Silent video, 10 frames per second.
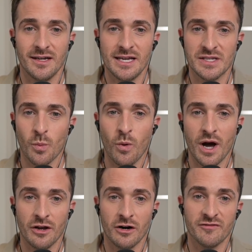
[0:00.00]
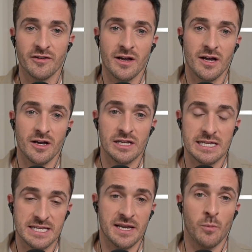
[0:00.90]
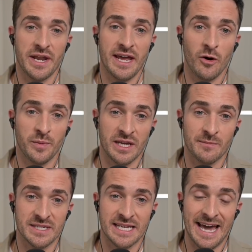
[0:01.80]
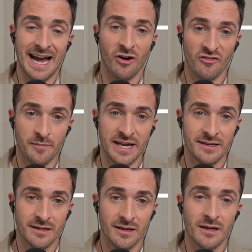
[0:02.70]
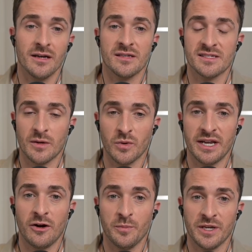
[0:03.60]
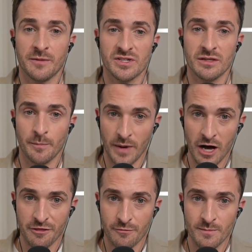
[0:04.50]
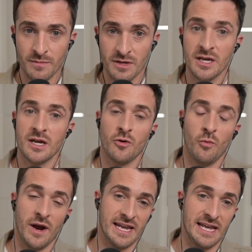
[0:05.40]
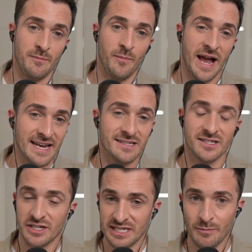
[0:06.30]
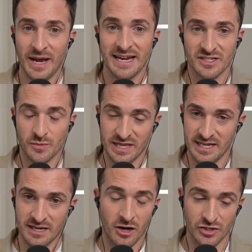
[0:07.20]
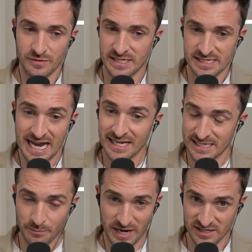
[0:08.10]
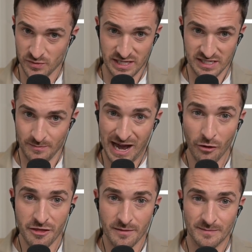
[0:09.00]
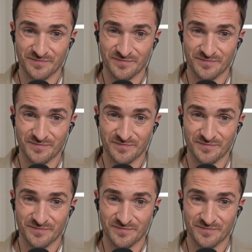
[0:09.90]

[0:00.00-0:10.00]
It's one of someone helping him to get out of bed, someone helping him to the bathroom. When he paints, because he paints with, he can't use his hands, he paints with his mouth.